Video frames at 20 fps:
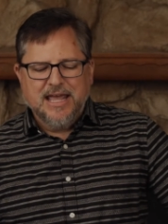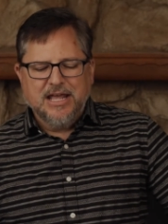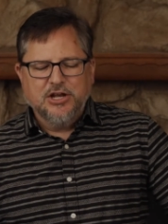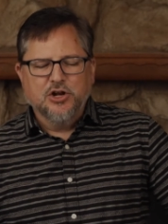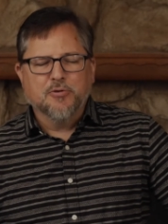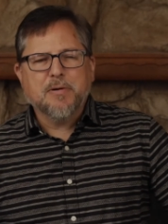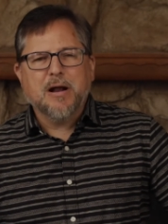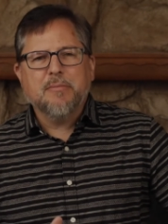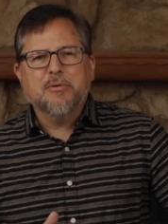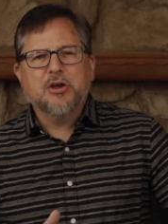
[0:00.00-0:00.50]
And
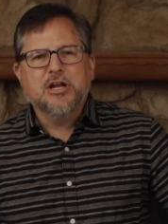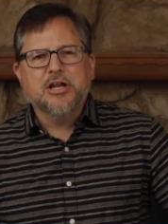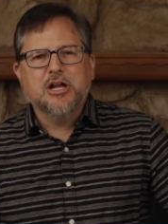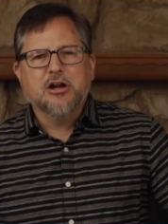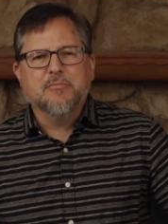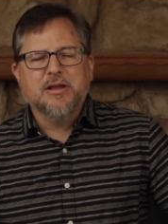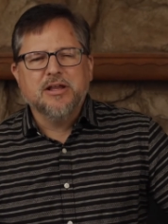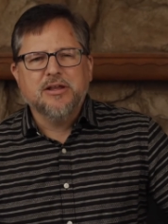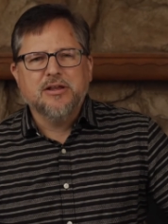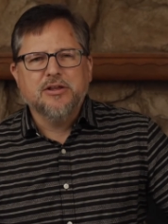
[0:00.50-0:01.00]
you're probably going to
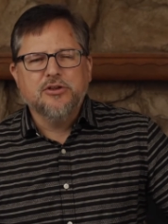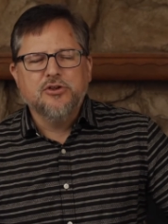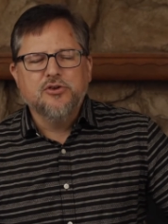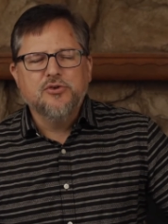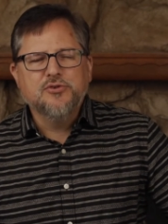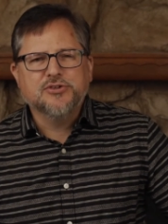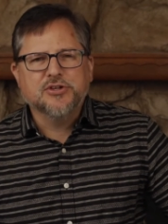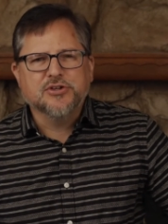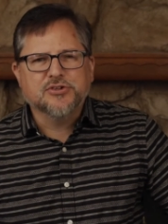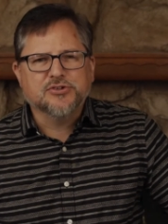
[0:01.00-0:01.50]
hear me
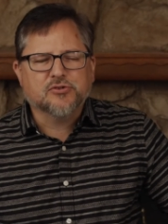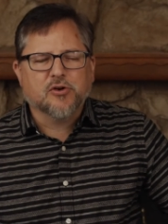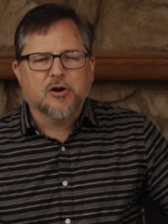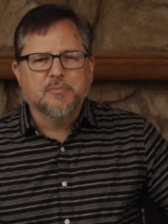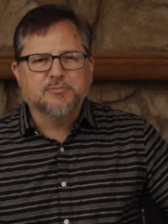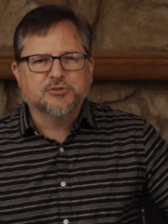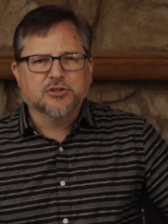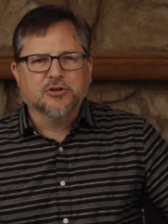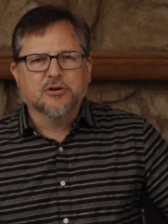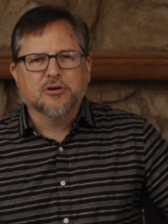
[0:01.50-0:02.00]
use this
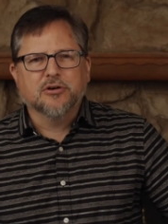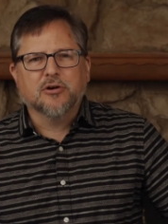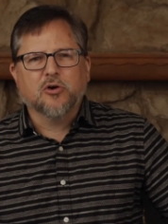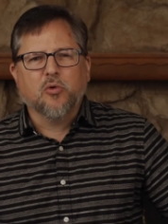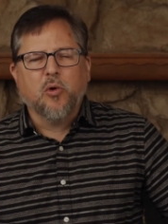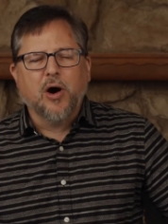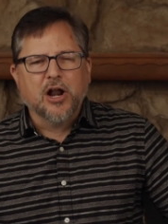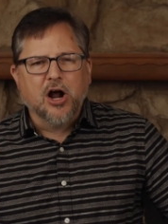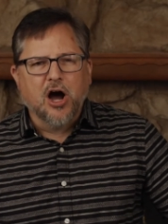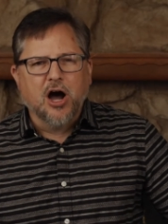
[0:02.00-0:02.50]
scripture
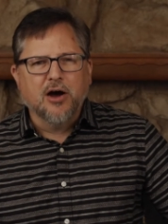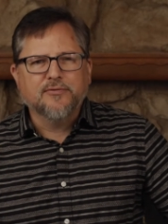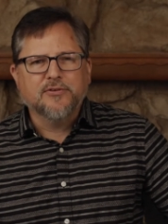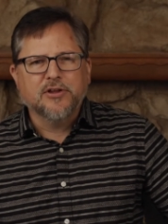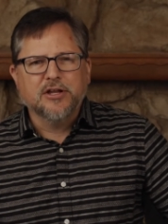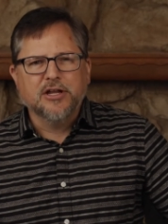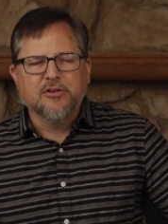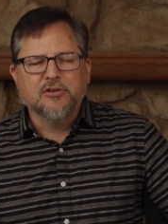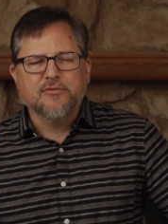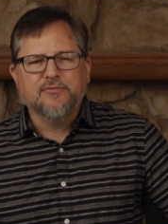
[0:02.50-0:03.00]
quite
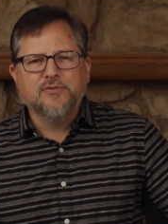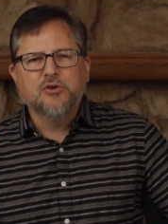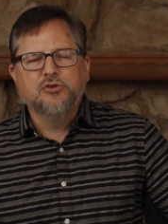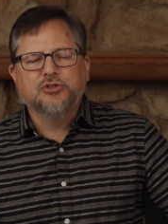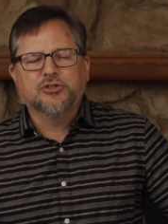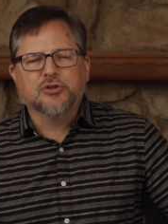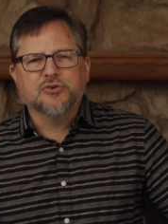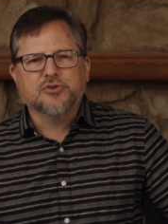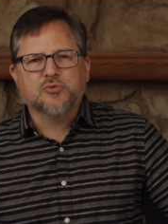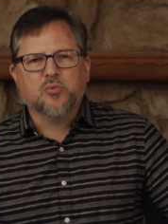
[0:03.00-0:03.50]
often in the
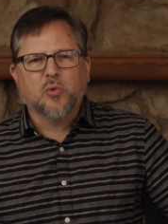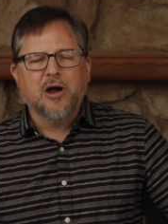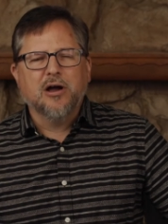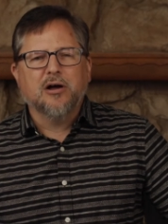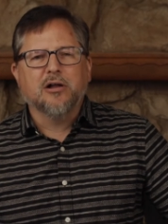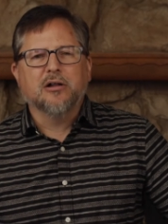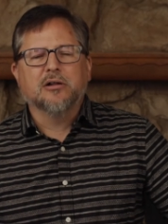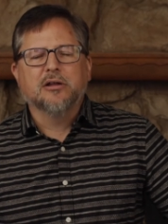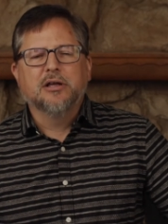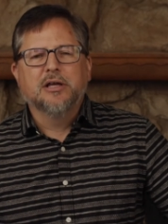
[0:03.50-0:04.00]
future as
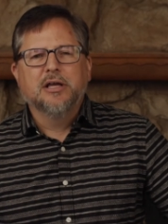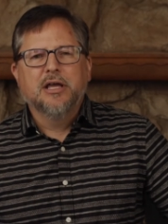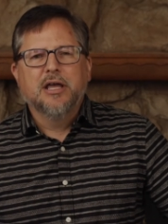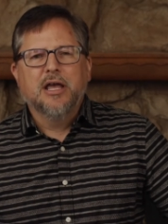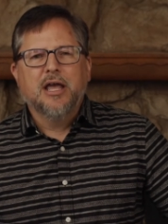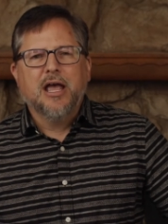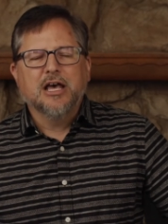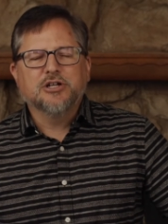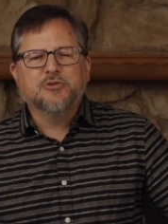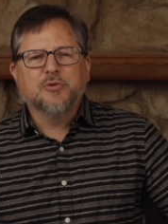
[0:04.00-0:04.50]
well,
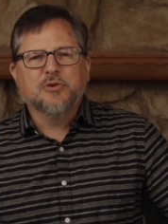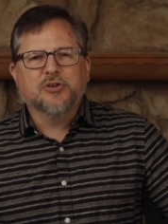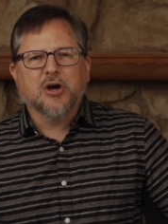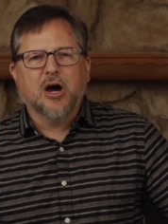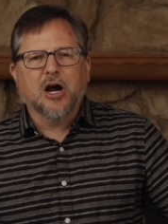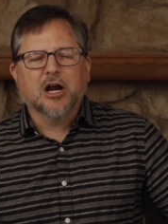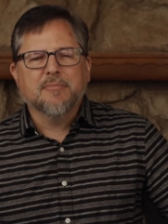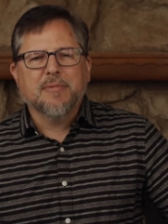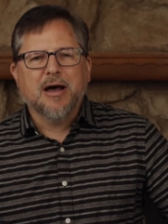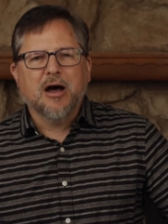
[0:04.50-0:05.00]
as we
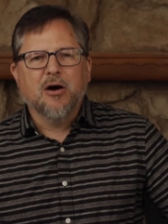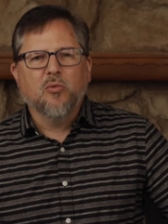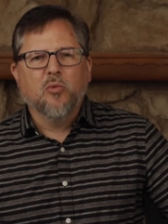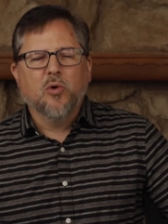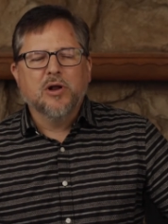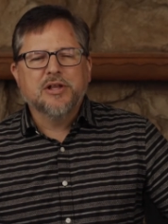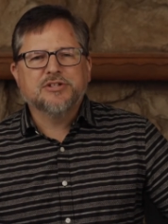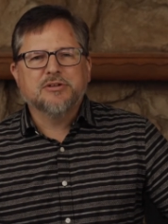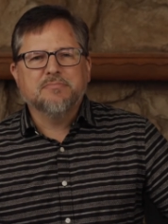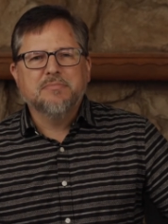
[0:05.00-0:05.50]
talk about
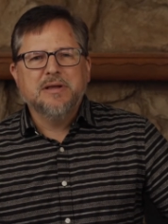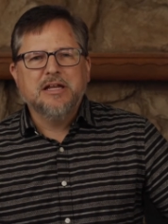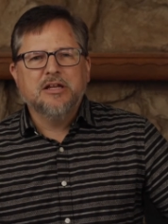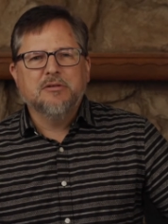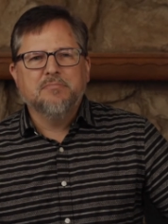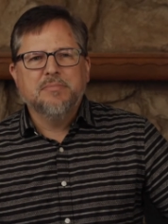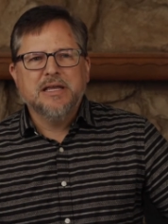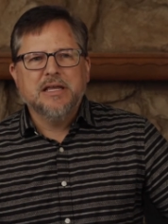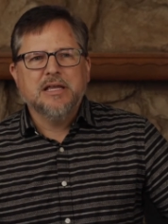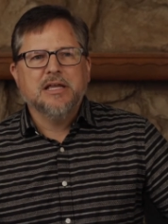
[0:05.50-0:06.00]
what does it mean
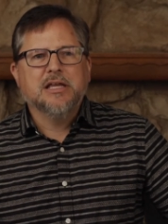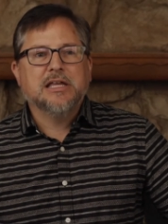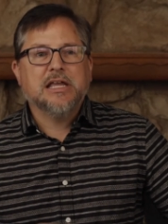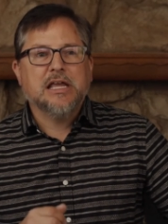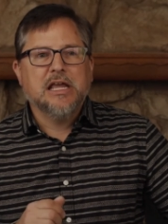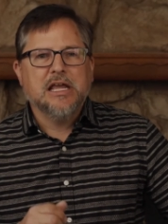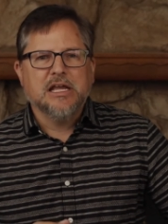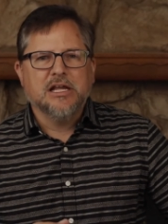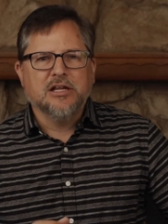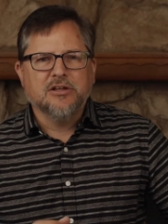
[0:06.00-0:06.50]
to be
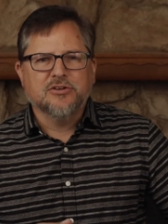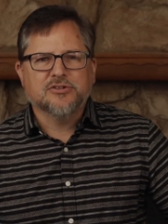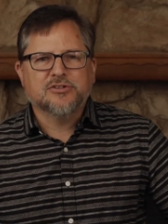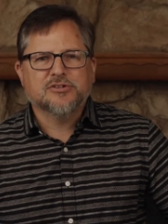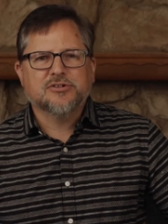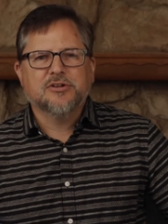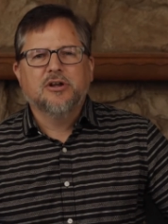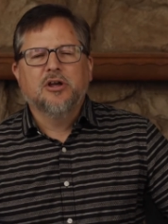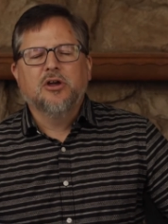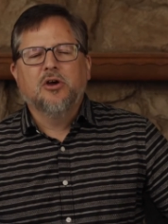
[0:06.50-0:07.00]

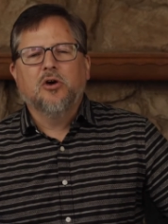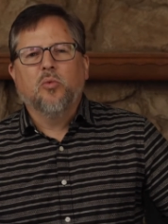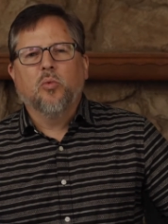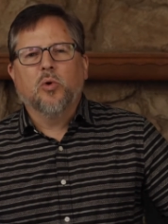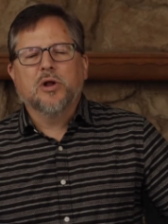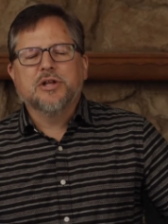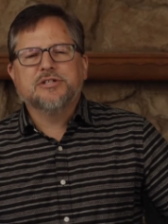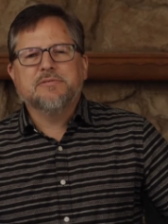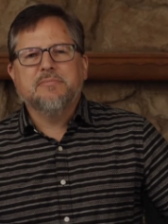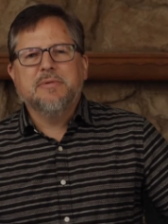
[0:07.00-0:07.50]
kings?
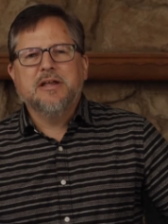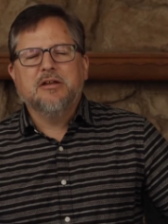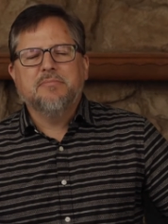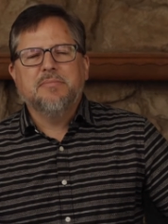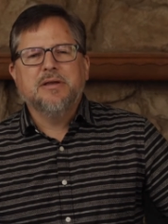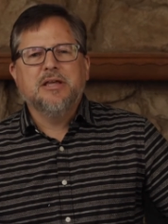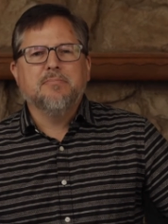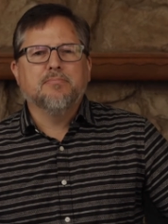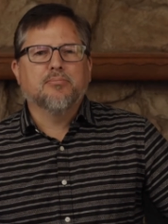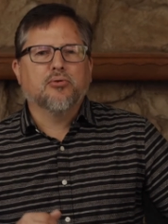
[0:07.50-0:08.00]
What does it mean to
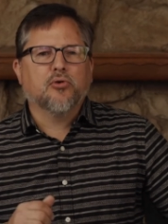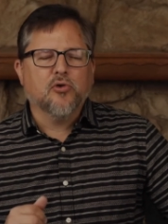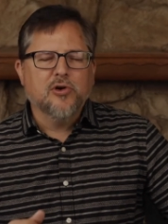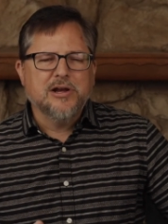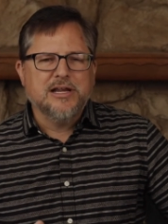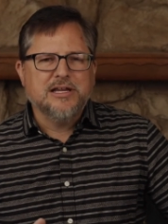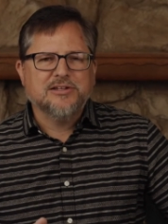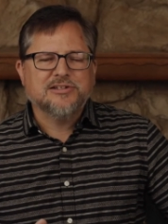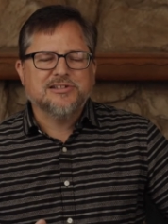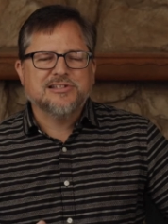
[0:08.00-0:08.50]
be
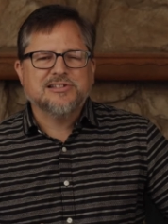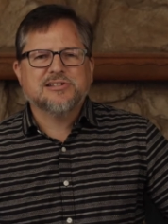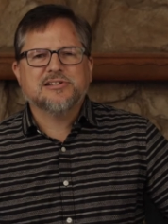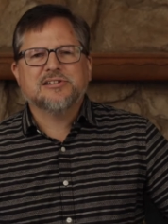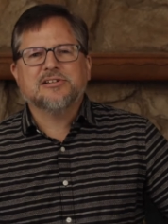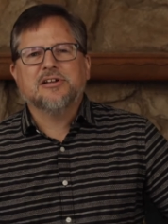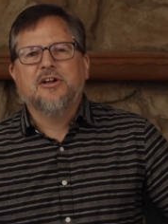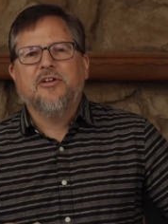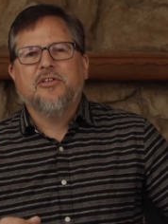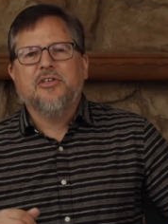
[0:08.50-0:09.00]

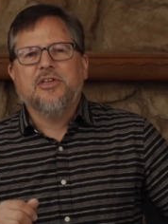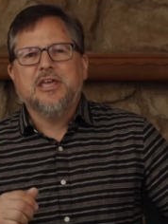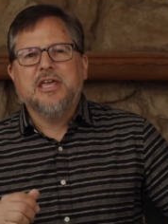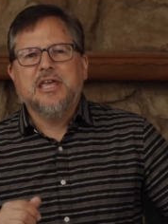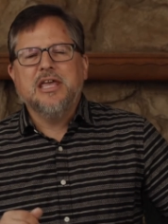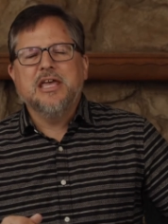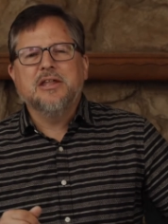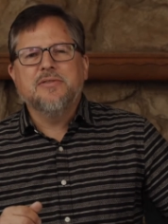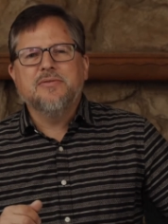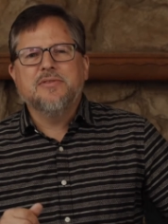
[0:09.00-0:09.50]
priests
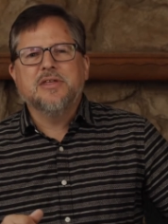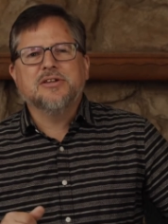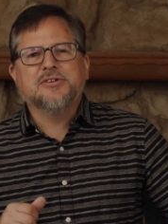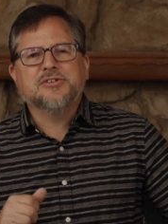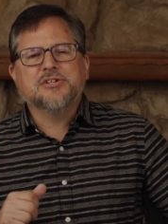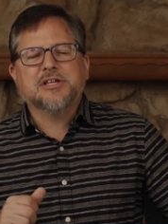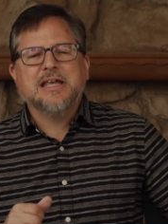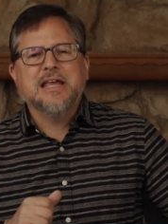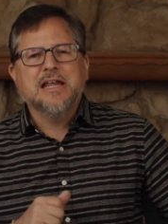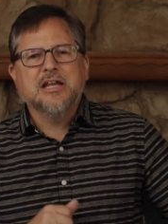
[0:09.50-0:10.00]
in
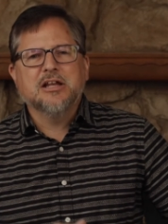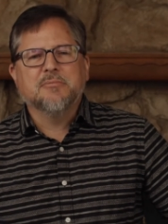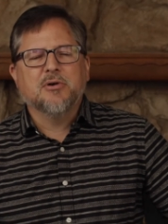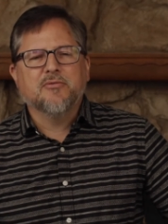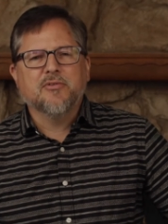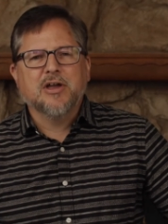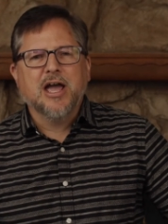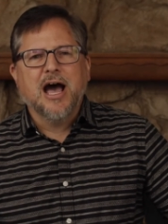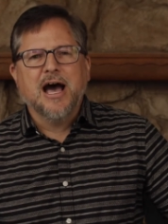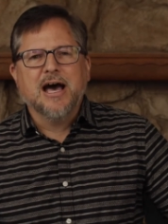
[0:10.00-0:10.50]
this kingdom
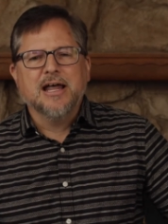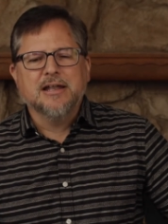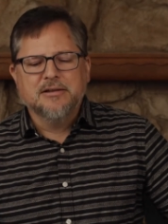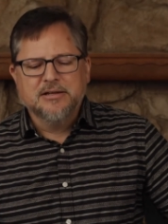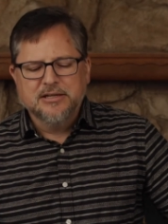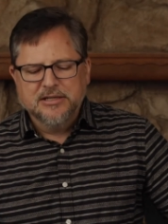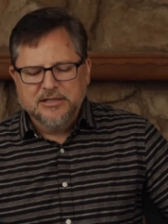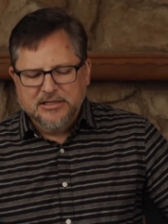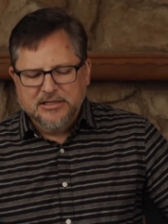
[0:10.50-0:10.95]
of God